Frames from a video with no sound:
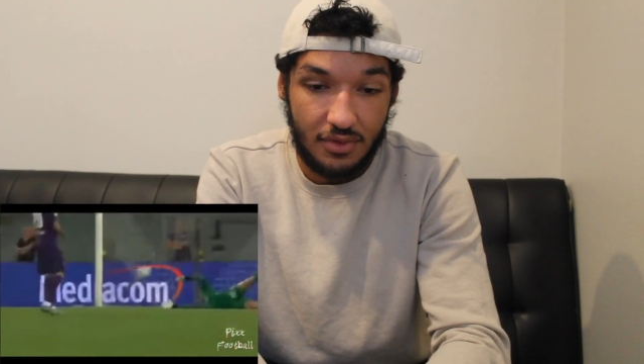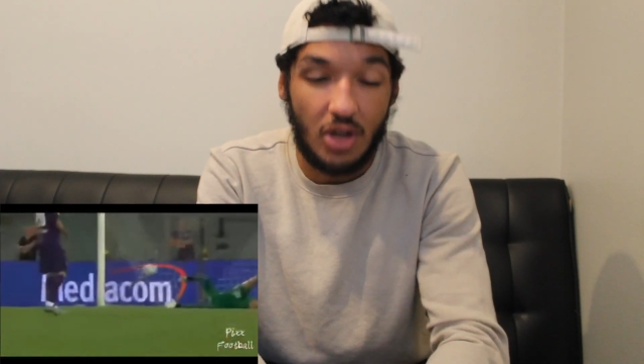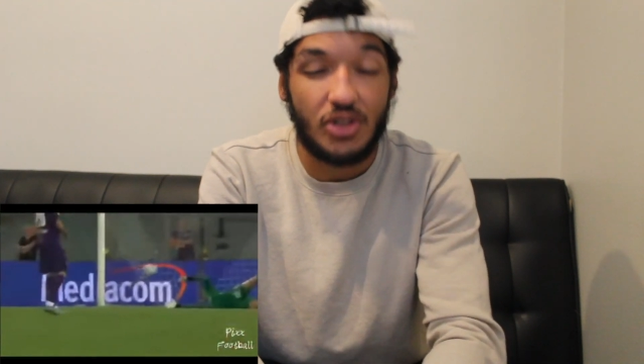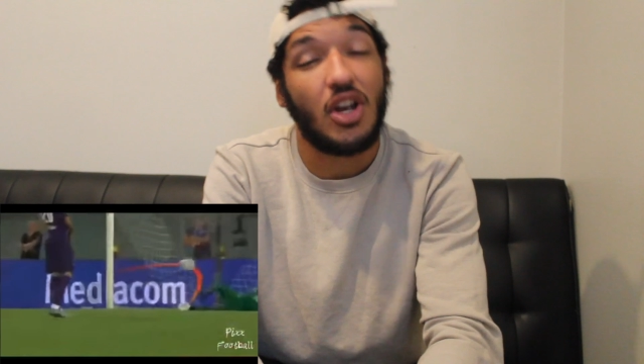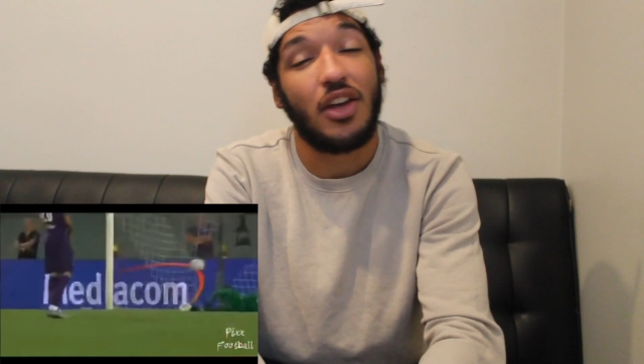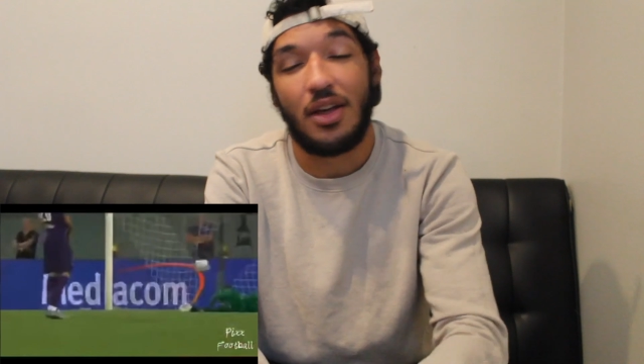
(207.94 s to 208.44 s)

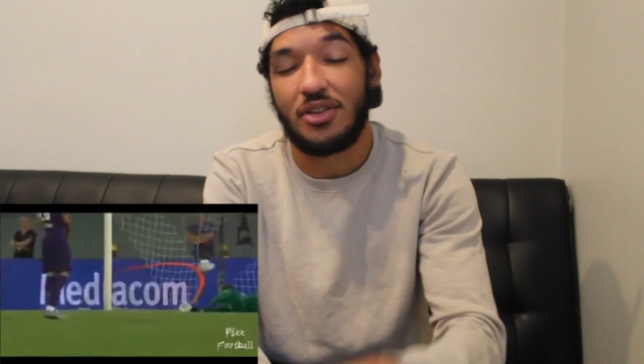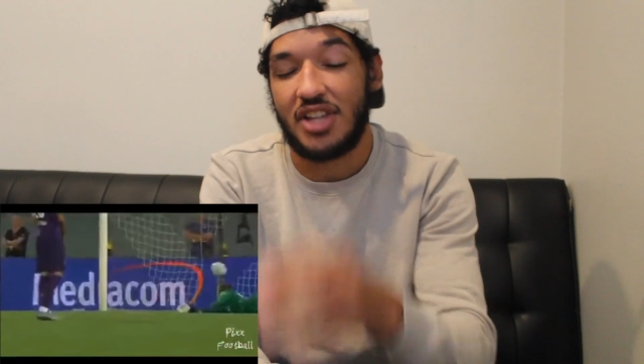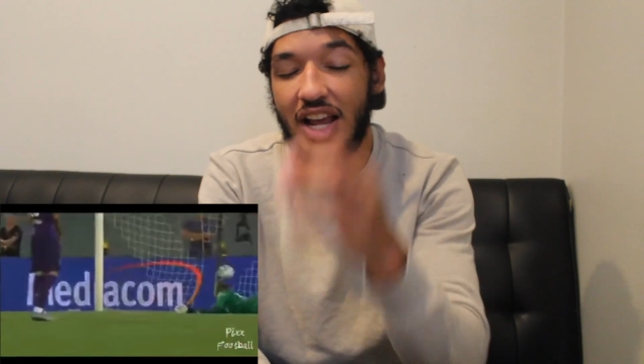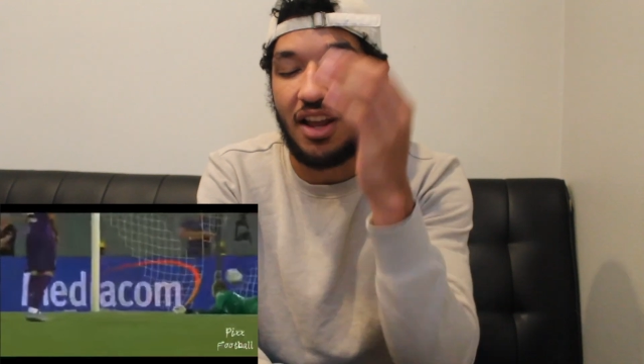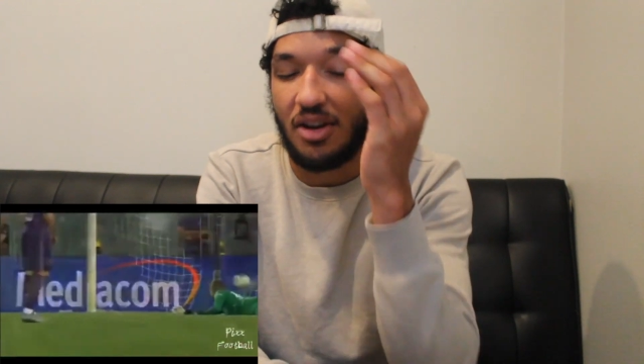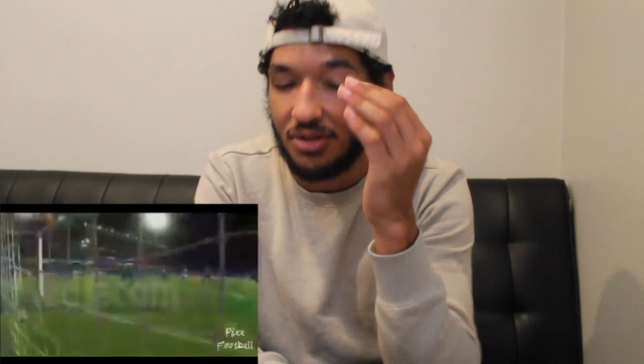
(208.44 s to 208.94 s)
Oh, sorry, that was
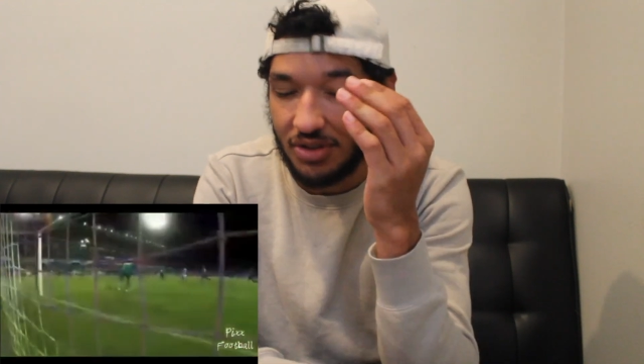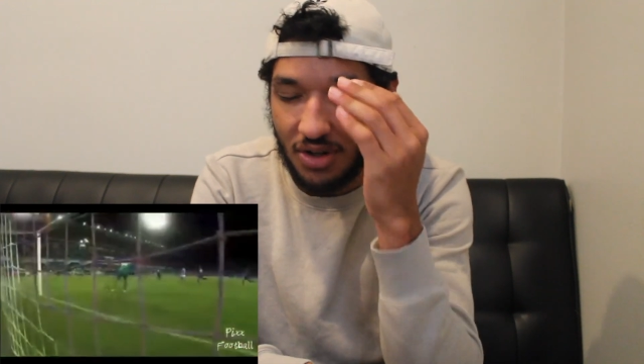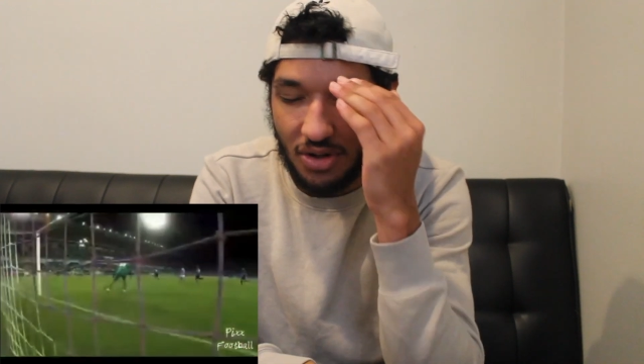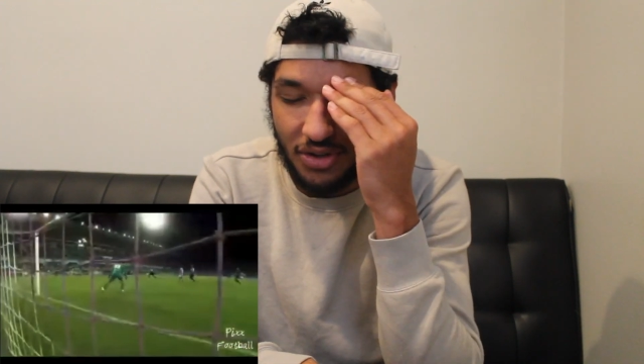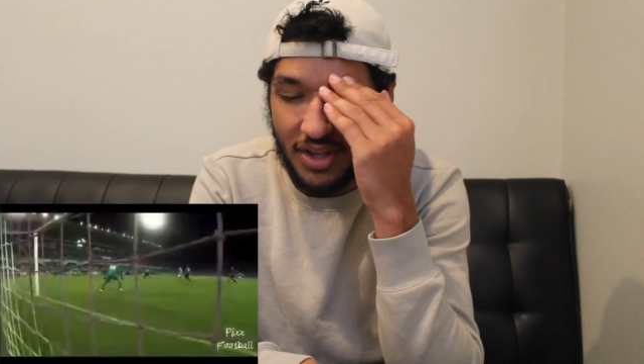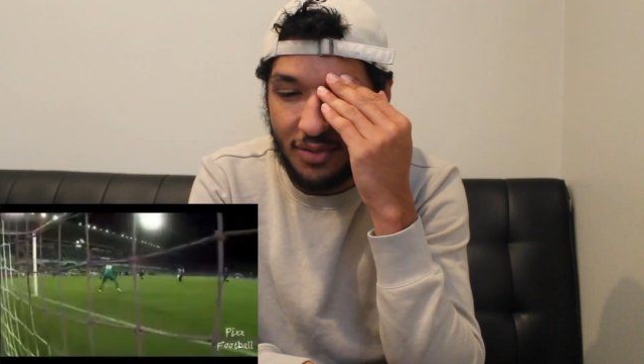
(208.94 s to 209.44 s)
Callejon's
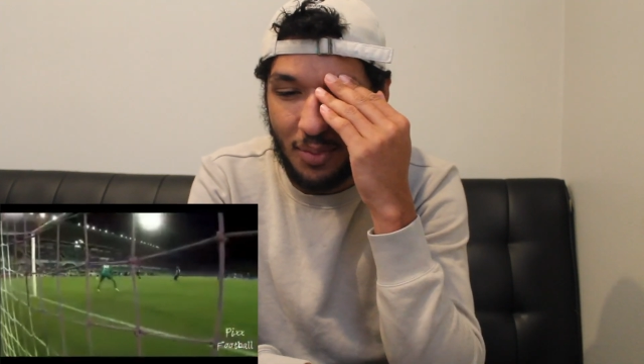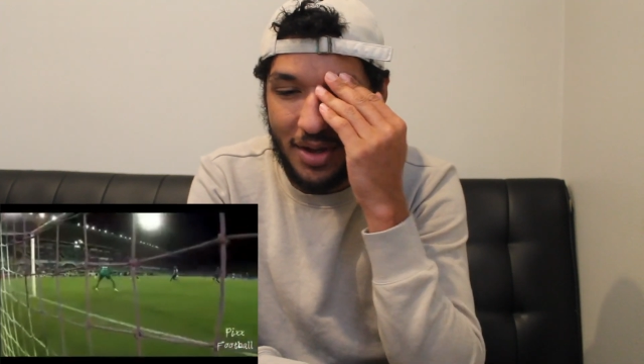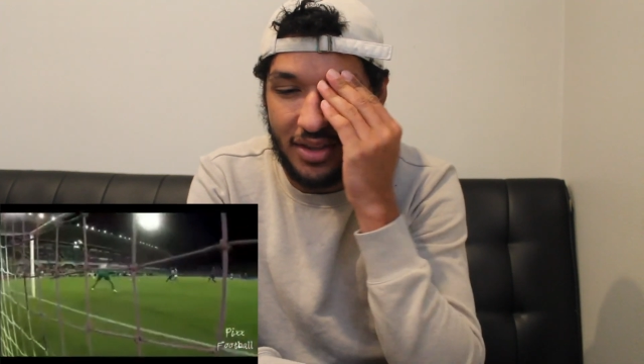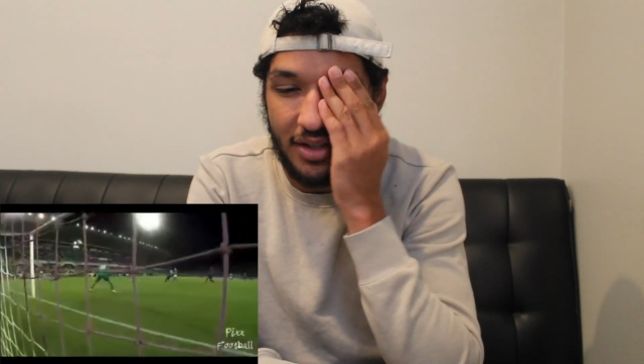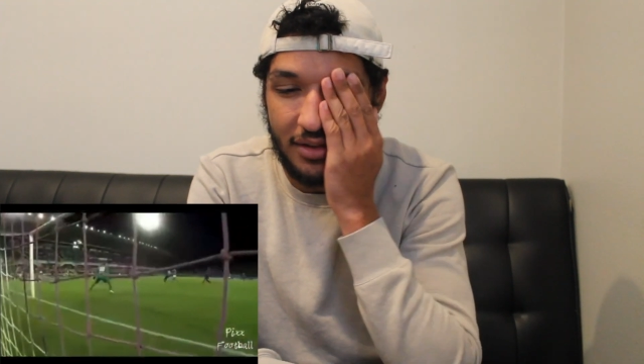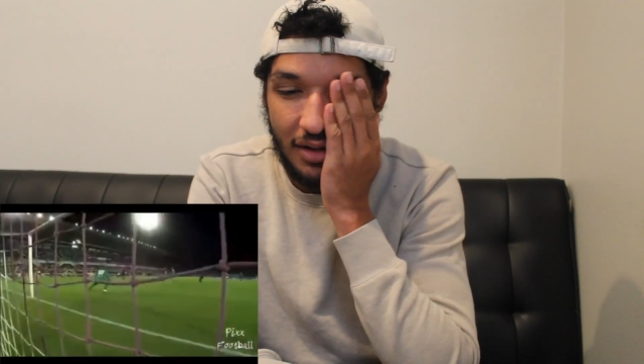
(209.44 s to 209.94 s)
goal. Never
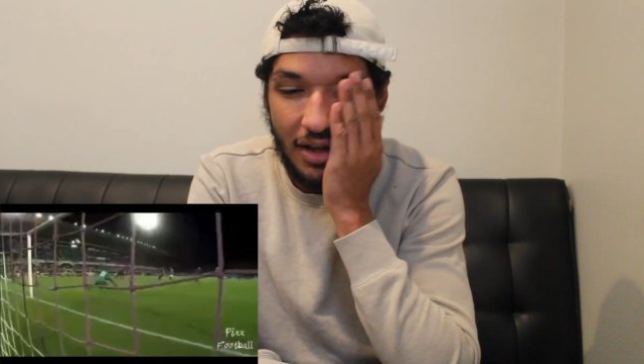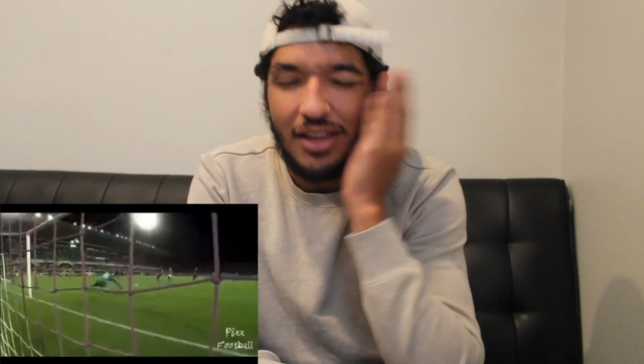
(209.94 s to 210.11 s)
mind then.